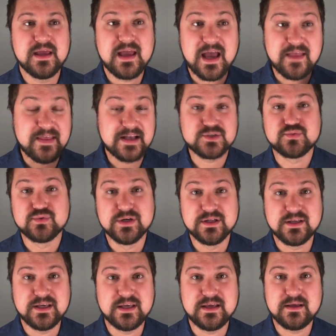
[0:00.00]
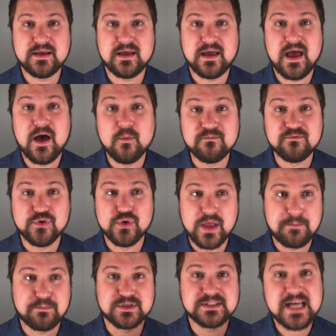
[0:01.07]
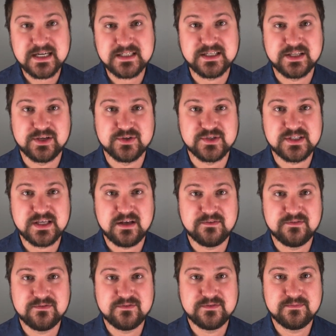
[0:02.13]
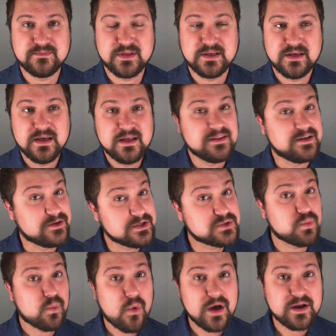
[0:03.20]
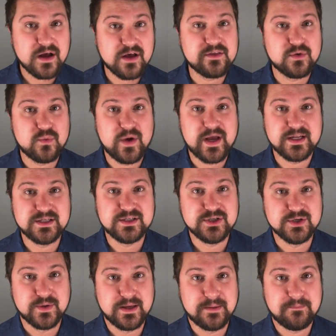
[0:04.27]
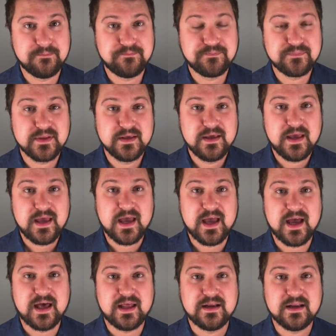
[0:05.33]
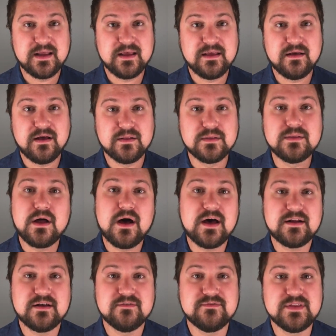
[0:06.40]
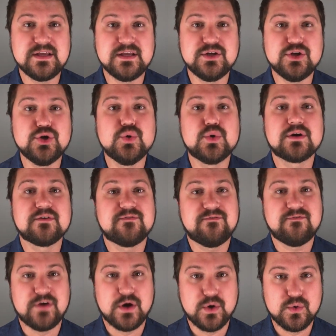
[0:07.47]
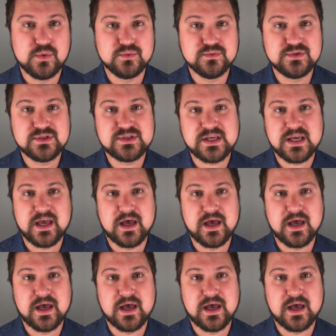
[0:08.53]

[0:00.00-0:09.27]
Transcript: and that's really helpful at protecting yourself. There is one other way to do it. And a lot of the newer phones